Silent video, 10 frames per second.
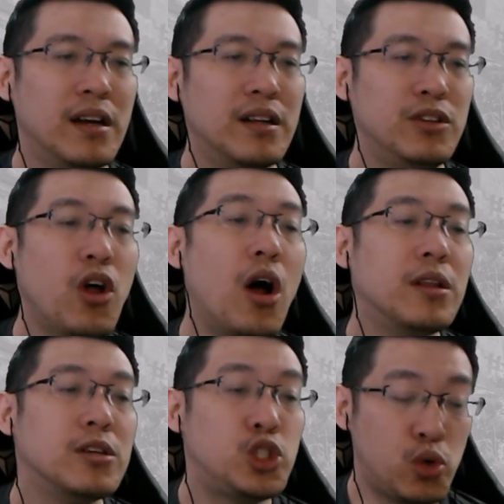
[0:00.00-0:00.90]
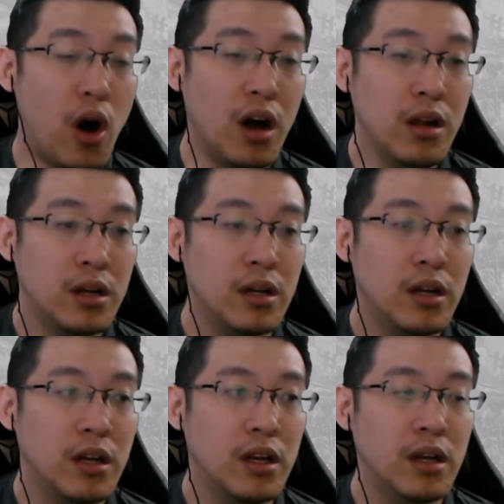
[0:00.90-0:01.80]
not strong,
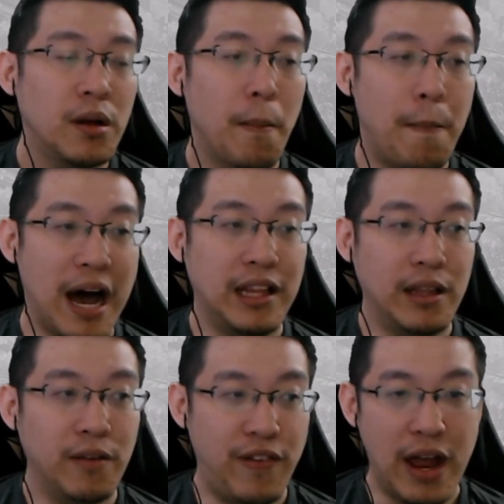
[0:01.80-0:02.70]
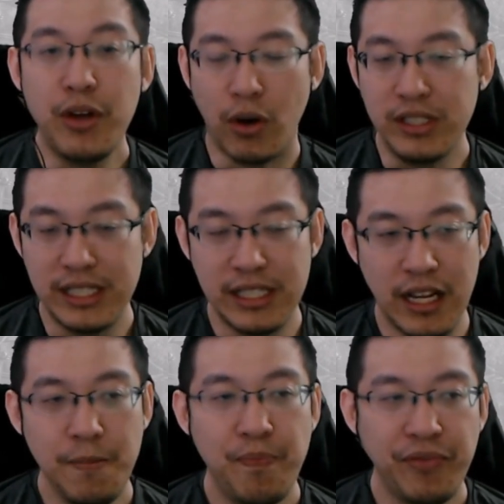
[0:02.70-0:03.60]
but very
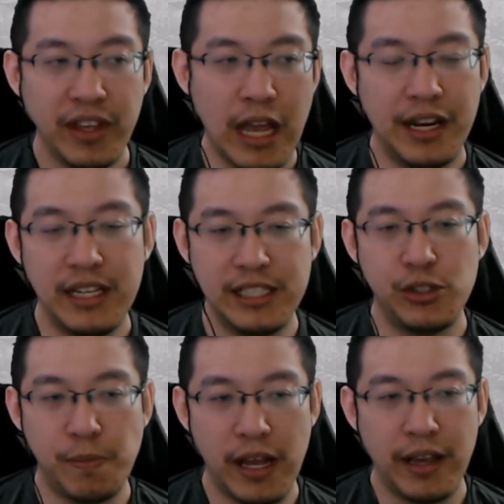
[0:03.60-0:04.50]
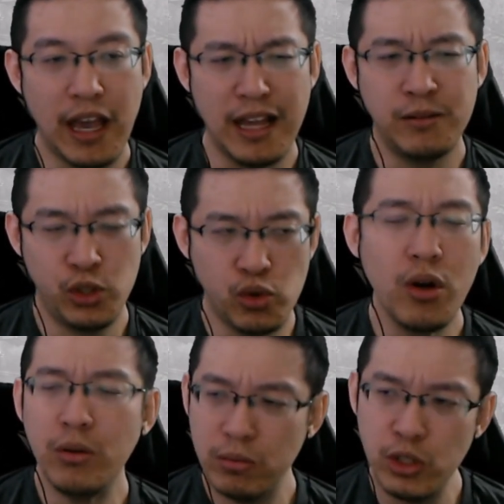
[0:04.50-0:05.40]
consistent and easy to play. And
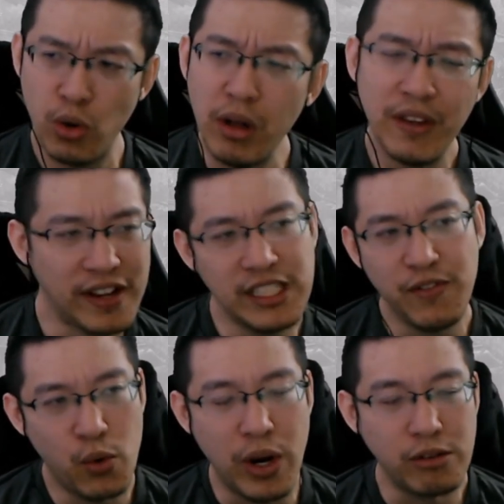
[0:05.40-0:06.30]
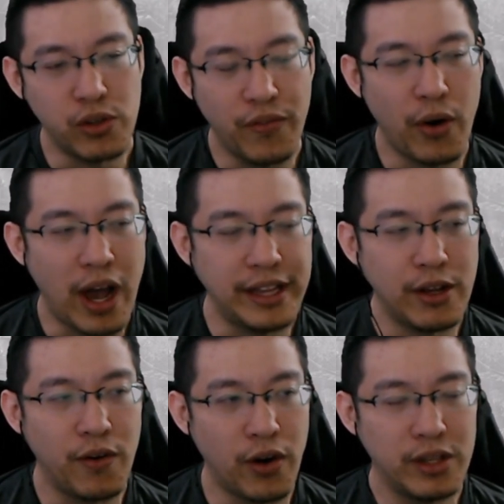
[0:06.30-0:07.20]
strong defensive cooldowns overall, I think
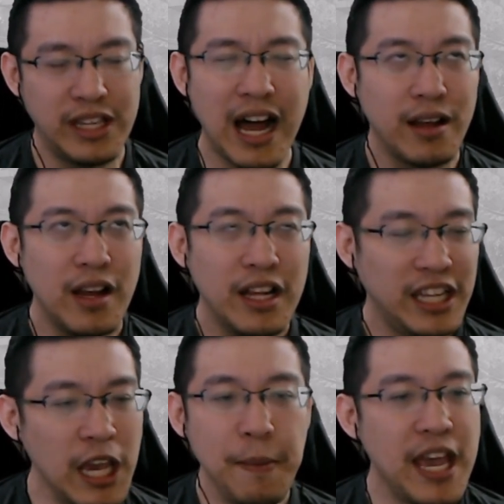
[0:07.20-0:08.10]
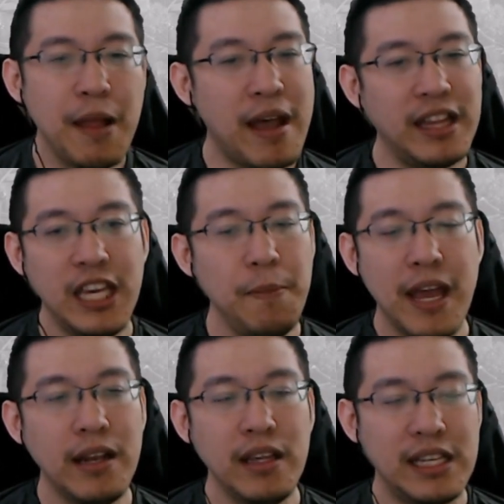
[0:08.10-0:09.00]
overall. TBN, man,
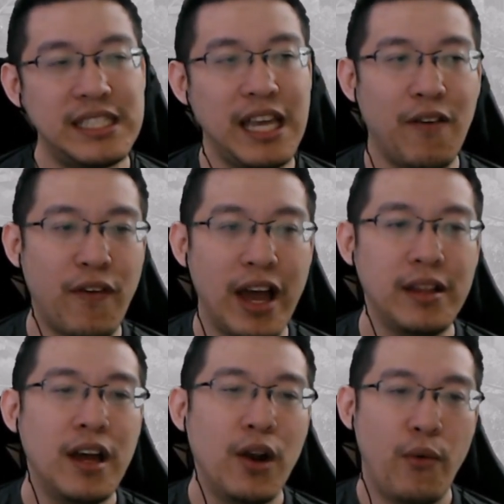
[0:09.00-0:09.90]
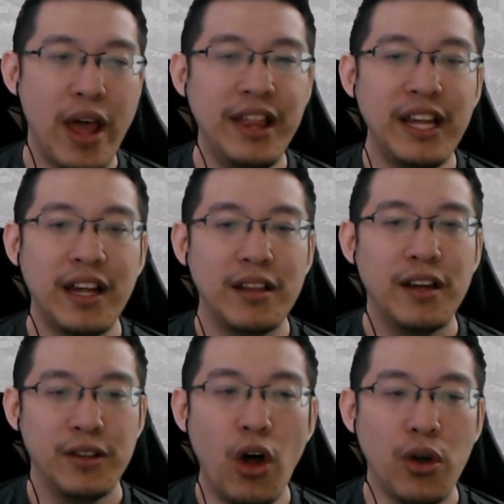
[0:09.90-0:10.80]
TBN itself, right? Rendered,
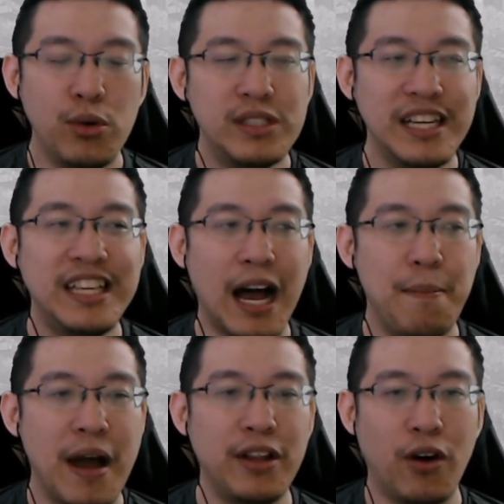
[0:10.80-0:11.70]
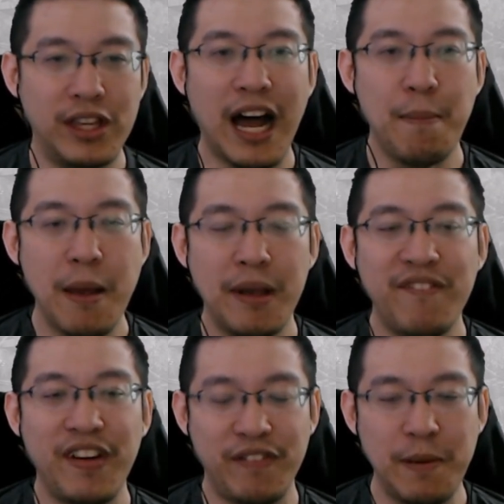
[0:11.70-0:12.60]
not using Dark Mind, or Dark Mind being
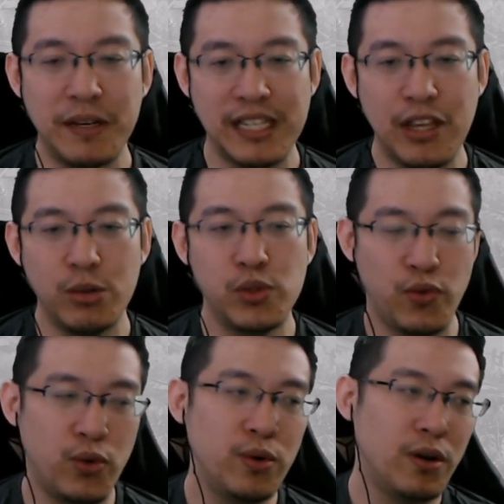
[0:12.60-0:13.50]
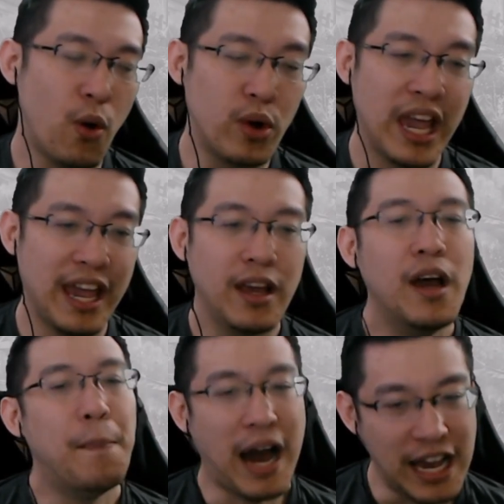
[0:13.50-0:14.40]
50% useful, okay.
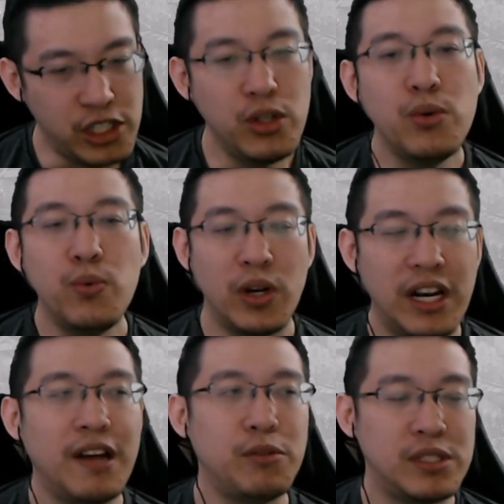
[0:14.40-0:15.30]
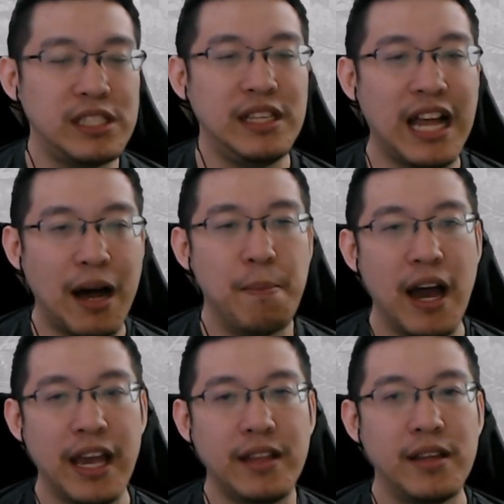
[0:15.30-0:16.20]
But I still would love to see Dark
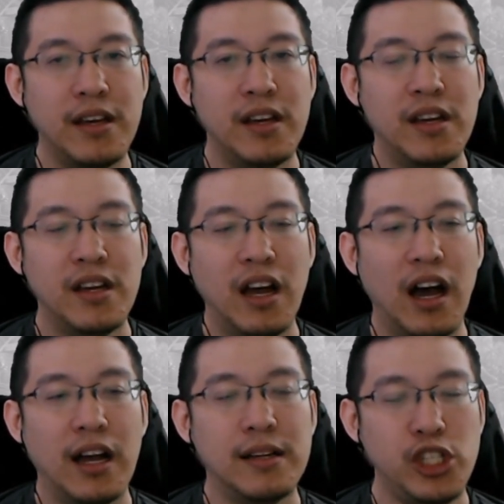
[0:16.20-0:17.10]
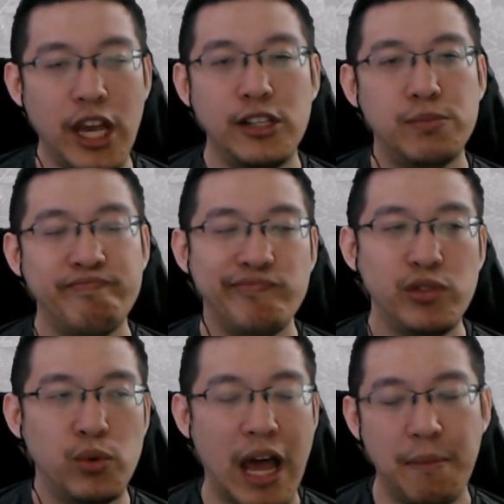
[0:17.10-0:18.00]
Mind change
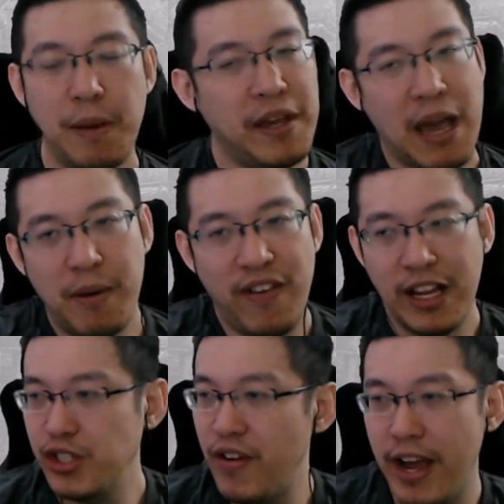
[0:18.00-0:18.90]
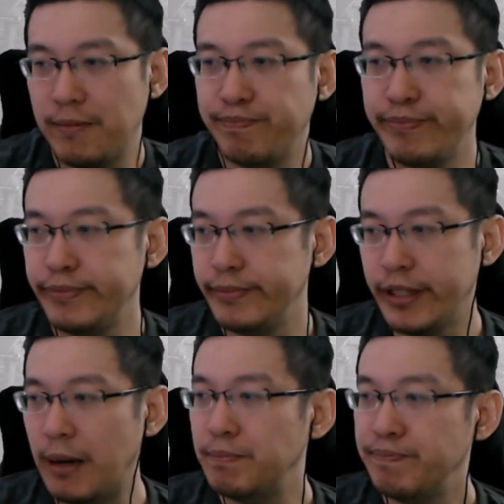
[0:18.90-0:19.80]
to like maybe camouflage effect.
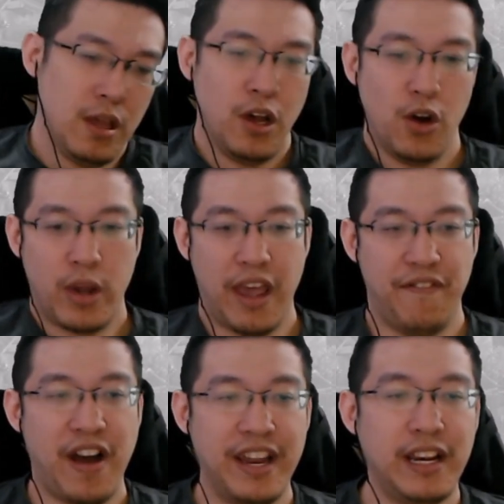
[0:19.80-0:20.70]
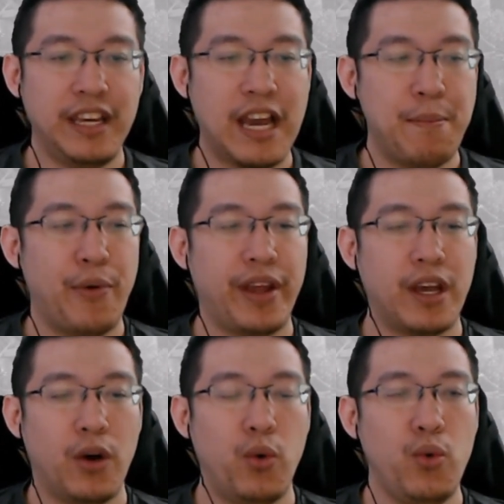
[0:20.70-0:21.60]
Yeah. Okay, finally
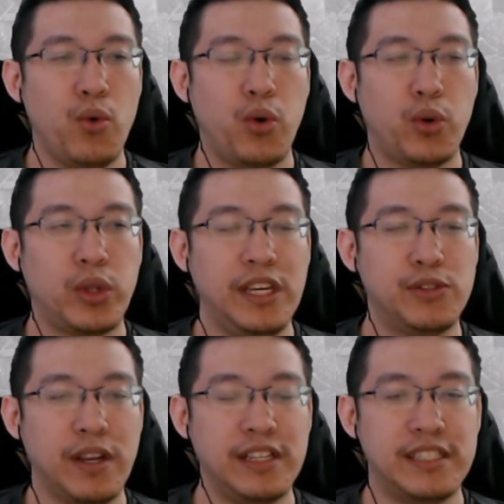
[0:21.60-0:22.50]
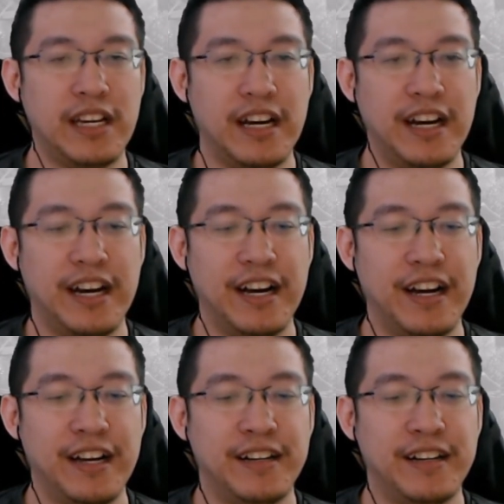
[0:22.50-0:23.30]
Gunbreaker. Whew, this one is a